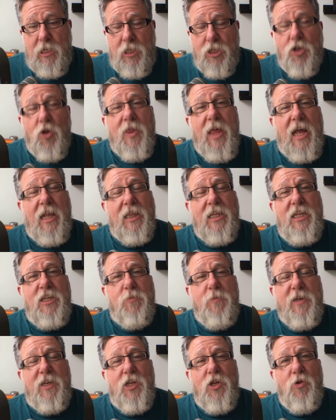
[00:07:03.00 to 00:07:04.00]
So that
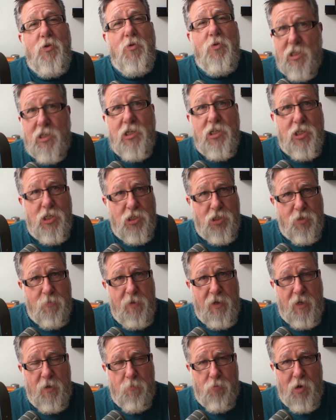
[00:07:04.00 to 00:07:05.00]
leads me to decision
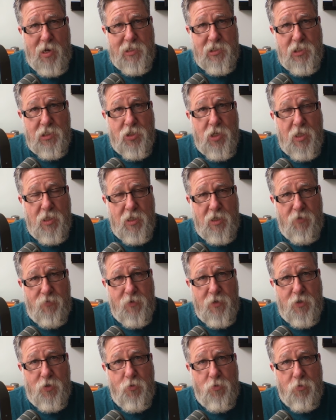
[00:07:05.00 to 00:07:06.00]
making process on the
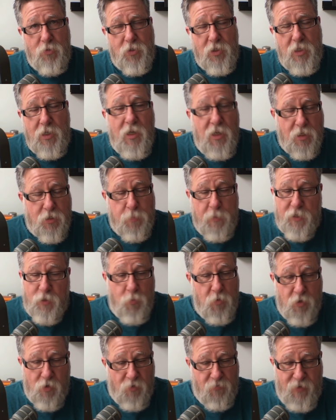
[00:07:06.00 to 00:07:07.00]
different tools, and especially
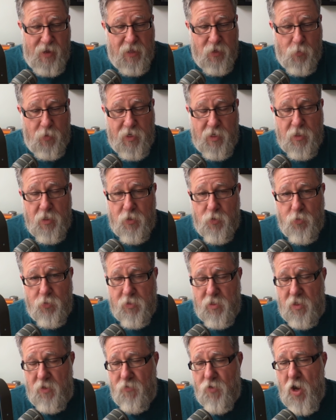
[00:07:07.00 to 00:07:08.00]
when you're evaluating the
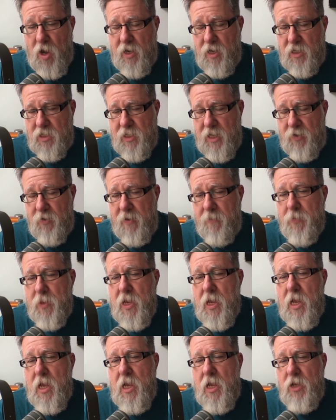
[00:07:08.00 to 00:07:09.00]
tools that you've got, et cetera.
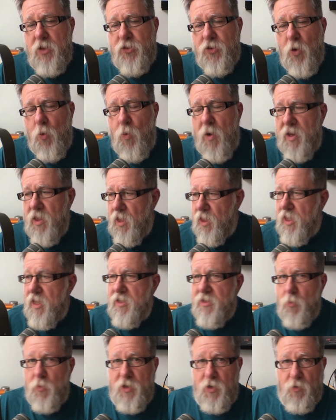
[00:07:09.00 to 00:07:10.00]
So one of the
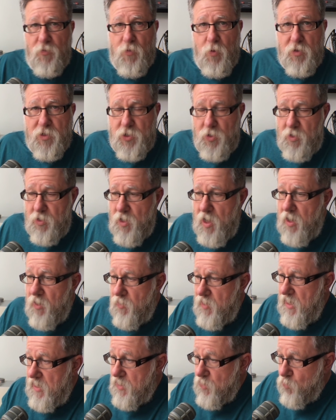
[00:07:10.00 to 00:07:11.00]
things that we do, of course, here in
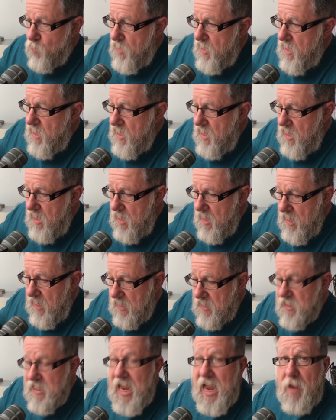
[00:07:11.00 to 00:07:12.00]
Tech is we
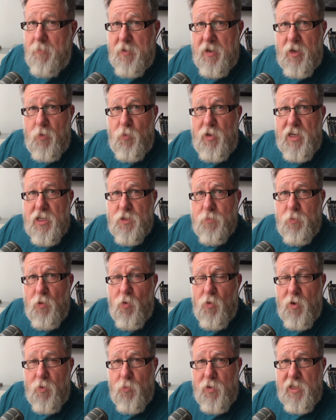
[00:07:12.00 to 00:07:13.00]
examine and we
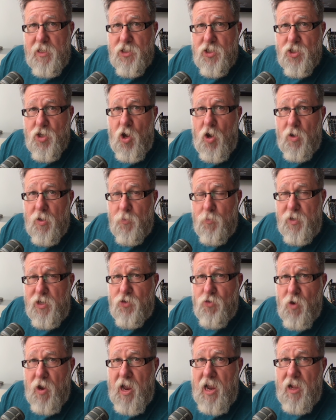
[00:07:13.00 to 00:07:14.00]
explore and we install and we
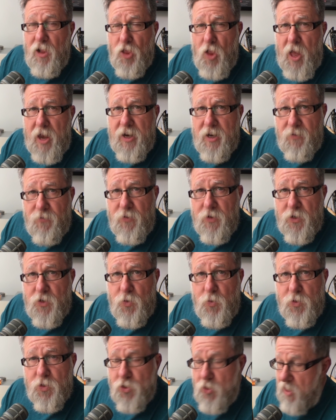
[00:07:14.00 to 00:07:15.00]
try a lot of different
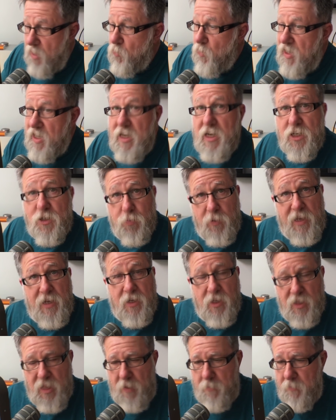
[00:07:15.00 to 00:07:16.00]
tools so that we can explain
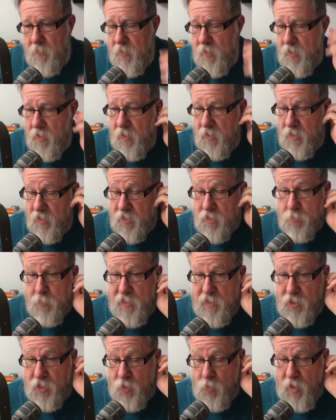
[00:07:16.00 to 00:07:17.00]
to them,
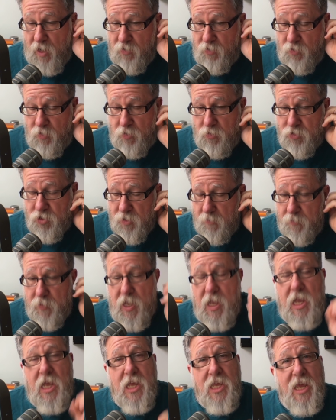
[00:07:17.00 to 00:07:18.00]
explain to you how you use them.
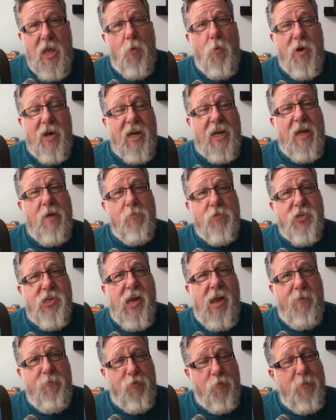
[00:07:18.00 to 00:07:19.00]
Yet when it comes
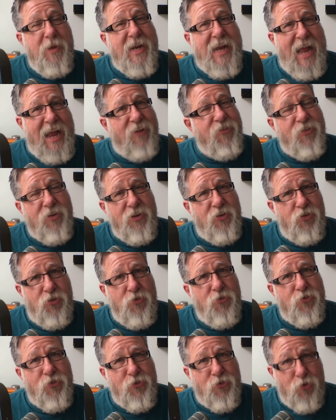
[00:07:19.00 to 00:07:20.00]
time for me to actually
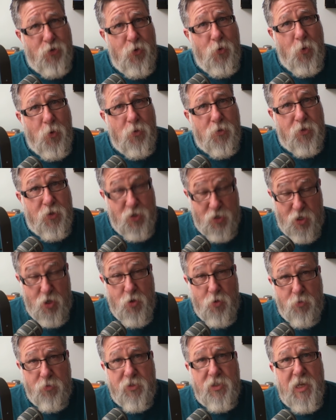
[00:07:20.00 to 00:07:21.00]
choose a tool to
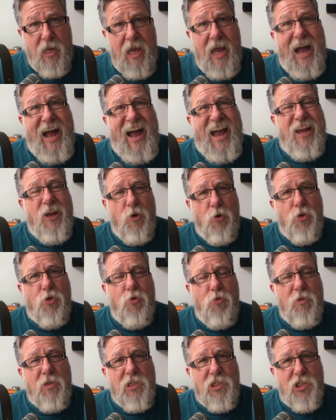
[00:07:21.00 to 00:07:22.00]
use, I go
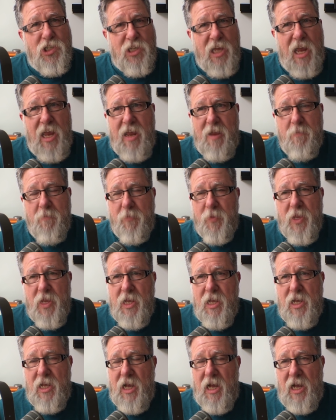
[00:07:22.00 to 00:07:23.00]
through the same,
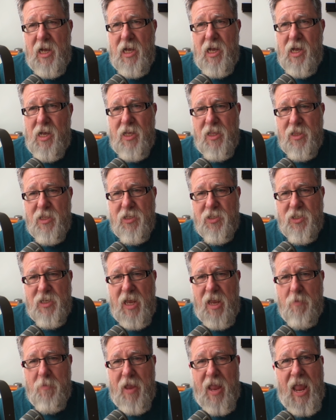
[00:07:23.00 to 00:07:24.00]
uh, the
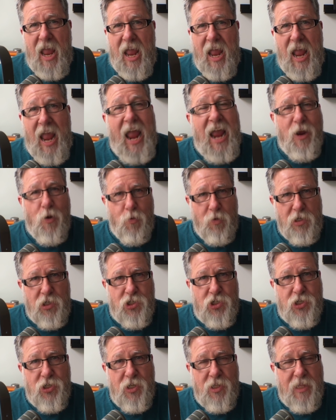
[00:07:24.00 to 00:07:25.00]
same
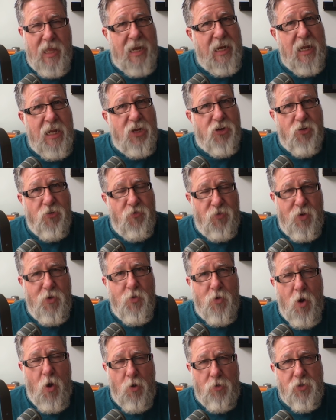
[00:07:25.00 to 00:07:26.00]
anguish that each of
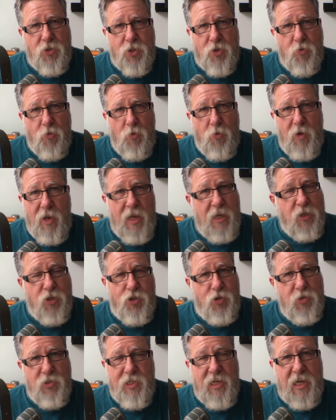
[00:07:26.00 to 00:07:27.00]
you goes through in
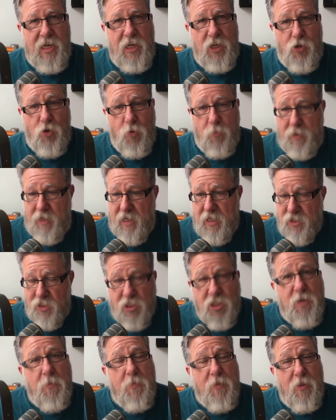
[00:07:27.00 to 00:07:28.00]
choosing any tool because
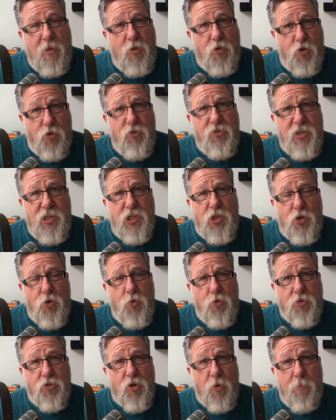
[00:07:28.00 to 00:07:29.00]
it's a, choosing
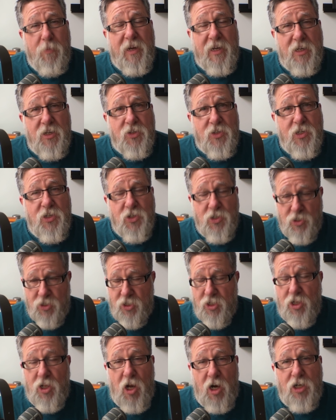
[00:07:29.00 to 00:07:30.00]
tools are big decisions,
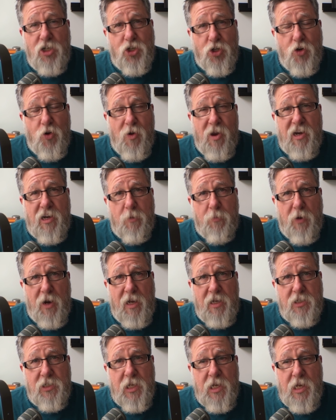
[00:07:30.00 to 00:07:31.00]
and the larger your
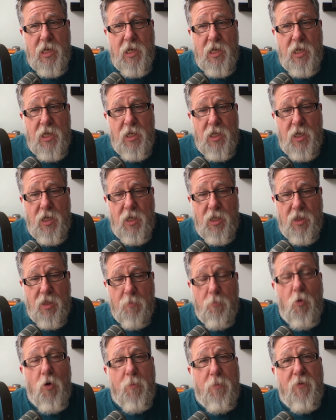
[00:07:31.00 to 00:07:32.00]
enterprise, uh,
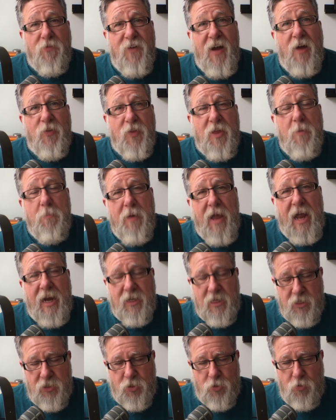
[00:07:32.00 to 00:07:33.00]
the more profound the
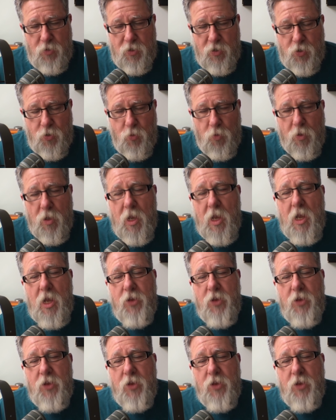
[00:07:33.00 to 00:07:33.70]
impact is through the tool.